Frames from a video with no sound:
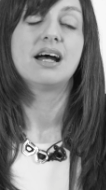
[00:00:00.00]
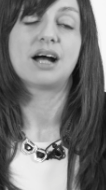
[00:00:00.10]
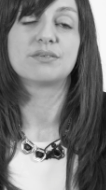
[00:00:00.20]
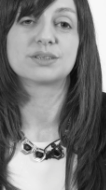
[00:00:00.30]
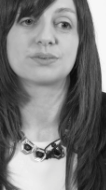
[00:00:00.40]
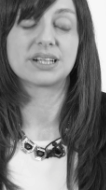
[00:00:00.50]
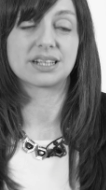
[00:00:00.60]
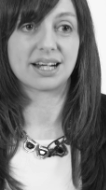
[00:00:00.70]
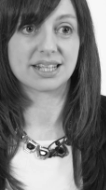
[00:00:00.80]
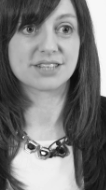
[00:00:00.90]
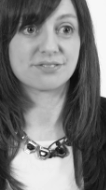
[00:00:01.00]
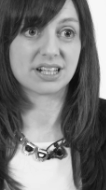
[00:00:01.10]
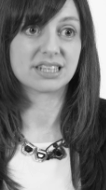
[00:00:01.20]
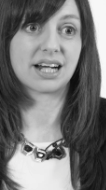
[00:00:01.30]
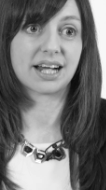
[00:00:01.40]
I was awarded Ireland's
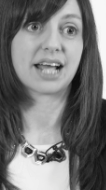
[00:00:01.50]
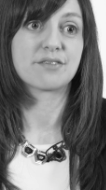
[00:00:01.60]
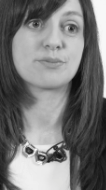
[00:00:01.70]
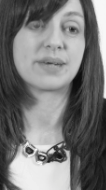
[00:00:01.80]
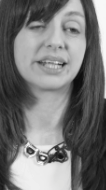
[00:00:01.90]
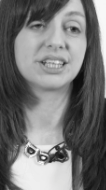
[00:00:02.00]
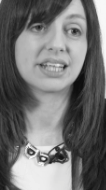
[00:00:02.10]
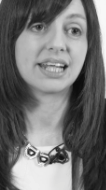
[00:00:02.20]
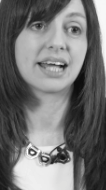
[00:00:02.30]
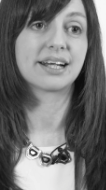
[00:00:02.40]
first archives PhD